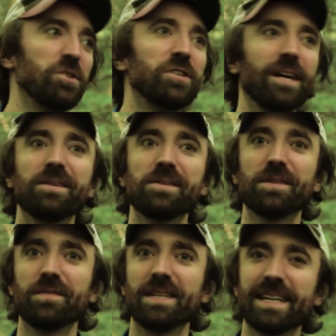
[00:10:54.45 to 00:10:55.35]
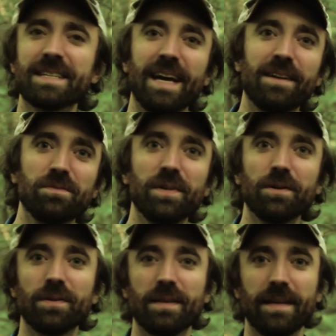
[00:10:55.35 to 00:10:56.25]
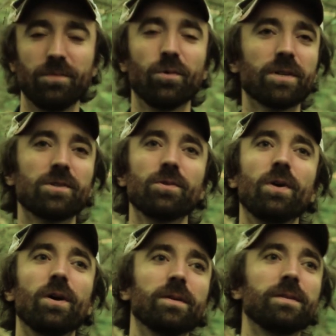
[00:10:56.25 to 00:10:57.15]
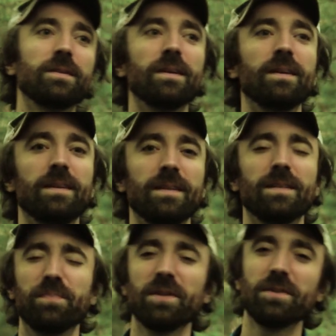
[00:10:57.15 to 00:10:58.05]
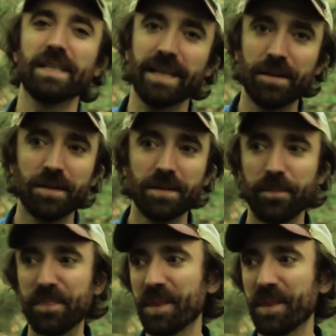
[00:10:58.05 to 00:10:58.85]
the shares of the textile mill that they had worked so hard to build together,